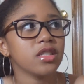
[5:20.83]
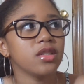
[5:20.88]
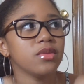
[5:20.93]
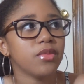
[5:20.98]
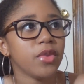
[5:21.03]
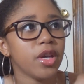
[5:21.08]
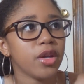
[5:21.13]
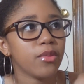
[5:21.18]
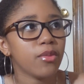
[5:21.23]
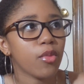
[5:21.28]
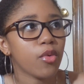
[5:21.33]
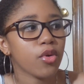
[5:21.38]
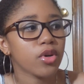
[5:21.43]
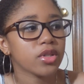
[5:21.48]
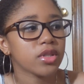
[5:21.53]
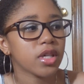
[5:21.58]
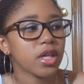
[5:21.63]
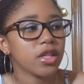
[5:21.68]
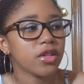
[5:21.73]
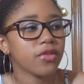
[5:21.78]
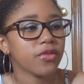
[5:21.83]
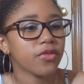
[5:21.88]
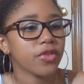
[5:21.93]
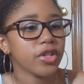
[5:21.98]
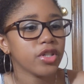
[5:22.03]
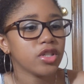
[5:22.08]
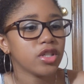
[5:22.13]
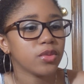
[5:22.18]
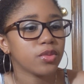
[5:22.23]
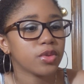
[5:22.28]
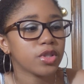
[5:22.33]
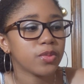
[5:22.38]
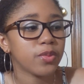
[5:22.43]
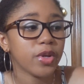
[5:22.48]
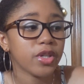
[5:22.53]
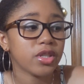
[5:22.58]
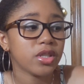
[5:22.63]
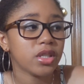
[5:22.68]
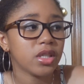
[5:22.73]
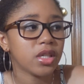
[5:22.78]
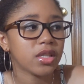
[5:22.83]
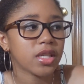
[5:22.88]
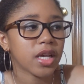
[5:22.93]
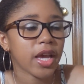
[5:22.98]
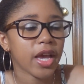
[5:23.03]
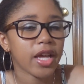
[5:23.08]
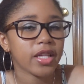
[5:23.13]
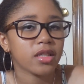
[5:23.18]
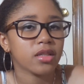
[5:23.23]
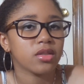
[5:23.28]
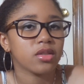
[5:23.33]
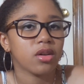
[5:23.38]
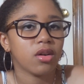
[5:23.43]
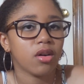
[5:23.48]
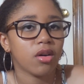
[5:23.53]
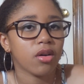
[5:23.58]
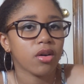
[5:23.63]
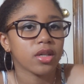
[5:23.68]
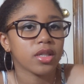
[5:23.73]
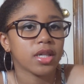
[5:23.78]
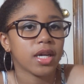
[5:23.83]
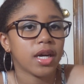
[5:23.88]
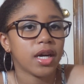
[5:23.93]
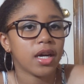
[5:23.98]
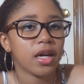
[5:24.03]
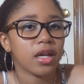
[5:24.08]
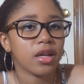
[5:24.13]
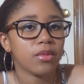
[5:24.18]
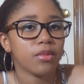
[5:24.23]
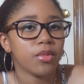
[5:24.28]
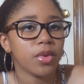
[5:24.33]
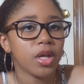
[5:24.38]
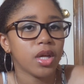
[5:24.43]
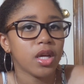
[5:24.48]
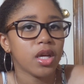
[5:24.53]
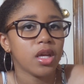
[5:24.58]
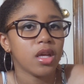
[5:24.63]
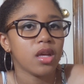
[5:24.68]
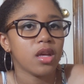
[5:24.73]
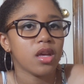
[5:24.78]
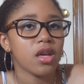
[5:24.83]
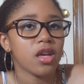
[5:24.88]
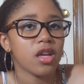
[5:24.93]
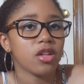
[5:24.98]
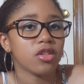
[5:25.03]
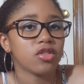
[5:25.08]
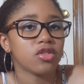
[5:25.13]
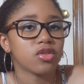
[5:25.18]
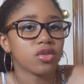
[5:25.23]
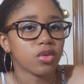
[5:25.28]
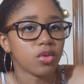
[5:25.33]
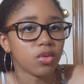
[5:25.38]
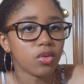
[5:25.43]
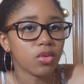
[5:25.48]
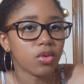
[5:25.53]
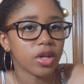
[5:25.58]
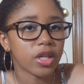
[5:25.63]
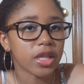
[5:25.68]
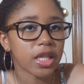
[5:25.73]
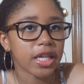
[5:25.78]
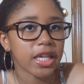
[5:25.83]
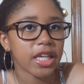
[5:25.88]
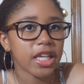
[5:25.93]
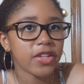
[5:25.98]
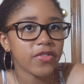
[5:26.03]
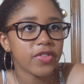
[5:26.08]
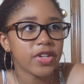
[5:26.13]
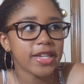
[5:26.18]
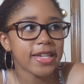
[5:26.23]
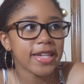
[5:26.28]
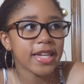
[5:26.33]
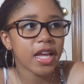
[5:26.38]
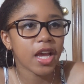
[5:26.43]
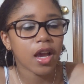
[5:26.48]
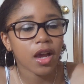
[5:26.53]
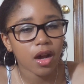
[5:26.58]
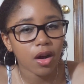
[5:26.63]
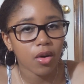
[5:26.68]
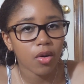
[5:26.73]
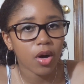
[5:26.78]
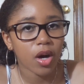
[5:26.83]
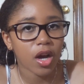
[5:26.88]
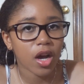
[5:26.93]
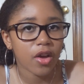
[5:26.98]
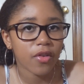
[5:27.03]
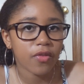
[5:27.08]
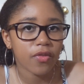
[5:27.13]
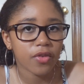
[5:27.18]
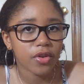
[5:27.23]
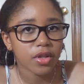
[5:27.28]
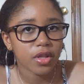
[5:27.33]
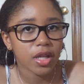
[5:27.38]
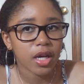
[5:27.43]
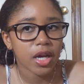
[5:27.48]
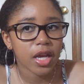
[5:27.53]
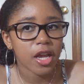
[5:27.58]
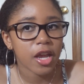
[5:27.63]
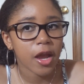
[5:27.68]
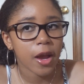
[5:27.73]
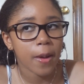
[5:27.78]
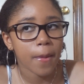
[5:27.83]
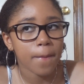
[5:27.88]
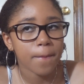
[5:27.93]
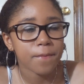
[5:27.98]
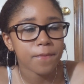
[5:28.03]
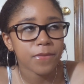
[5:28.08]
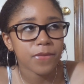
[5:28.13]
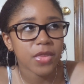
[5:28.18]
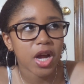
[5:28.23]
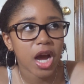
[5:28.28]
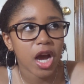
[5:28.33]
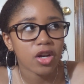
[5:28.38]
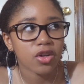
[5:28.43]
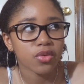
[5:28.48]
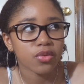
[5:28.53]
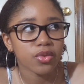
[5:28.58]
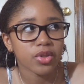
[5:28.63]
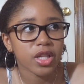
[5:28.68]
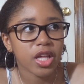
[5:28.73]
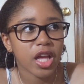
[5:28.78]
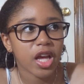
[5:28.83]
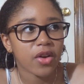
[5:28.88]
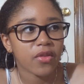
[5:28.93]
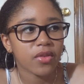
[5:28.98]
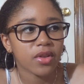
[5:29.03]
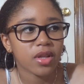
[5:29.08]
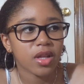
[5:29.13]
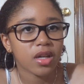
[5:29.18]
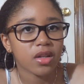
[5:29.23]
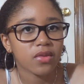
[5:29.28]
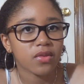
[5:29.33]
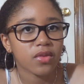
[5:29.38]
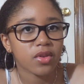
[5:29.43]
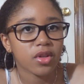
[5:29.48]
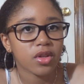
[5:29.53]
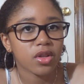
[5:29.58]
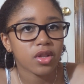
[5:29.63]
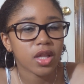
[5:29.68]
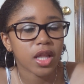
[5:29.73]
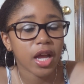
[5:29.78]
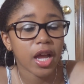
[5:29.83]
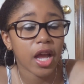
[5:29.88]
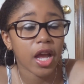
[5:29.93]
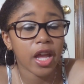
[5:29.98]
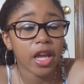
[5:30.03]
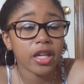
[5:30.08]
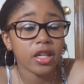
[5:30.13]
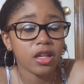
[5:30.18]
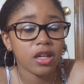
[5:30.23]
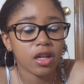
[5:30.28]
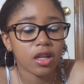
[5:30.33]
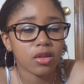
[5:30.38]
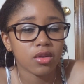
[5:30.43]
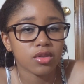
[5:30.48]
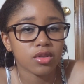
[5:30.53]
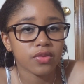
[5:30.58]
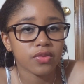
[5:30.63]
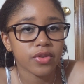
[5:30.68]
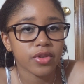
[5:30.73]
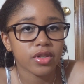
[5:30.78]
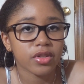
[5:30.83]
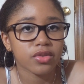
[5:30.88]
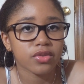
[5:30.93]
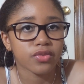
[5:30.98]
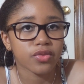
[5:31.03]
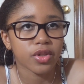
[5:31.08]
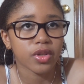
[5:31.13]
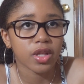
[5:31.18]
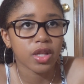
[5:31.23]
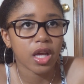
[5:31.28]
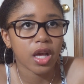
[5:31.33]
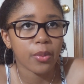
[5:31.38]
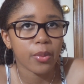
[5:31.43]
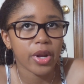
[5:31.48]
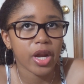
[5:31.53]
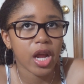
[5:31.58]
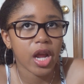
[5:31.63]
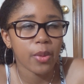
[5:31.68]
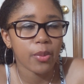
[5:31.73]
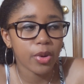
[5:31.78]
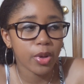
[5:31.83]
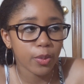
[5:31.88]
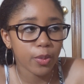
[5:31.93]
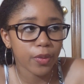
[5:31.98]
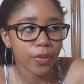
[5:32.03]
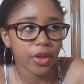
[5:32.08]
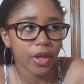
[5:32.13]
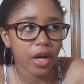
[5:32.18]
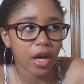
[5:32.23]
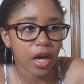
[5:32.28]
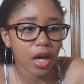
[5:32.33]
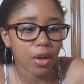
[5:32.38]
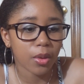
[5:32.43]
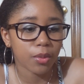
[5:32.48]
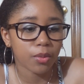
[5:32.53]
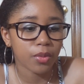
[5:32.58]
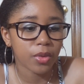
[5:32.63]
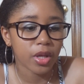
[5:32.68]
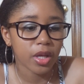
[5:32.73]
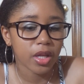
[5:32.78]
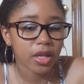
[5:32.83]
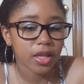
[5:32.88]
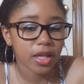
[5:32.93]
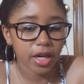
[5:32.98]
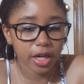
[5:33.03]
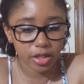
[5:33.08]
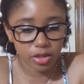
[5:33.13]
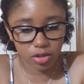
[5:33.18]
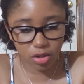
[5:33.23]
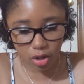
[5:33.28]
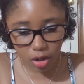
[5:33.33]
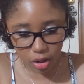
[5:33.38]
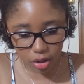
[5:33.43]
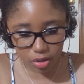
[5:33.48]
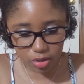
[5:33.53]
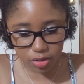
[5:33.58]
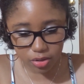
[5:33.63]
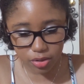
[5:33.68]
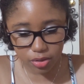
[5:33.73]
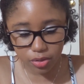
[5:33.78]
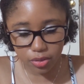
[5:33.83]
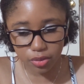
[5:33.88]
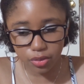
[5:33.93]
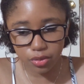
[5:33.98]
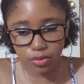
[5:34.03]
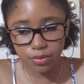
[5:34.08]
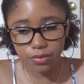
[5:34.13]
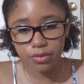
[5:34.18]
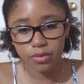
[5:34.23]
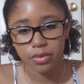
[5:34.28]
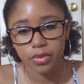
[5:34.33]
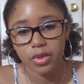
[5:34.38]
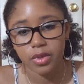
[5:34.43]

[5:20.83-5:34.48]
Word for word: to make more solid friendships especially because i had such a hard time in school and like even now i feel like i don't really have a lot of like any close friends really i mean i have people that um that i talk to